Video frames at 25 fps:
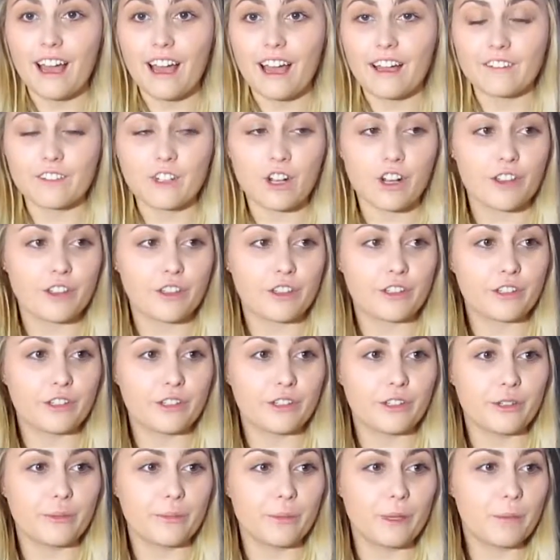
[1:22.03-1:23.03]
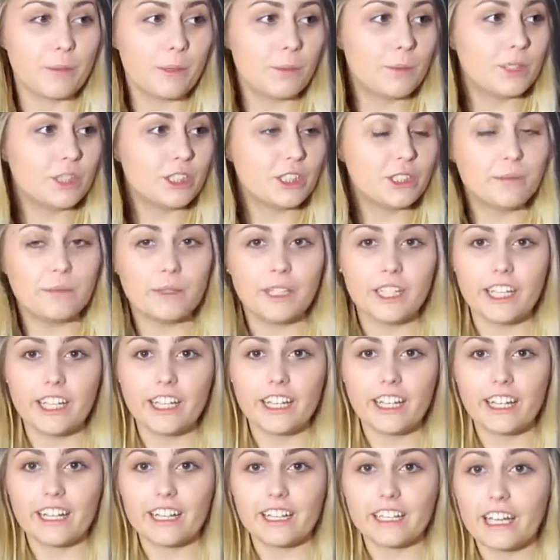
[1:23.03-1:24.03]
I've gone through people pushing
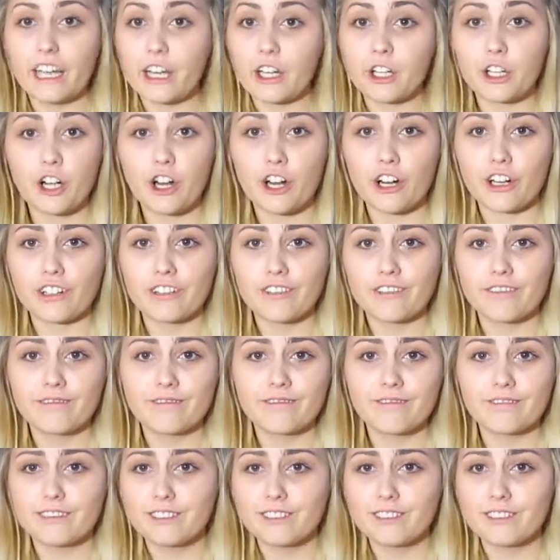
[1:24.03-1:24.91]
me in kindergarten